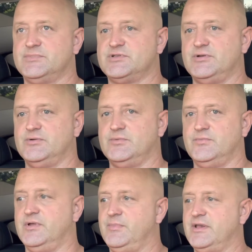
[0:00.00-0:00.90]
So
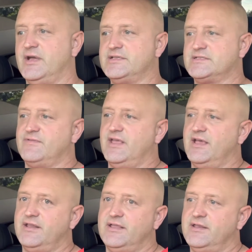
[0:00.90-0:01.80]
it'd be nice if they
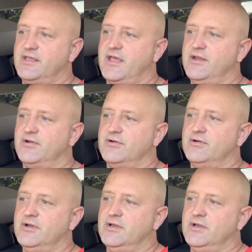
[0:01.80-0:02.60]
had an indicator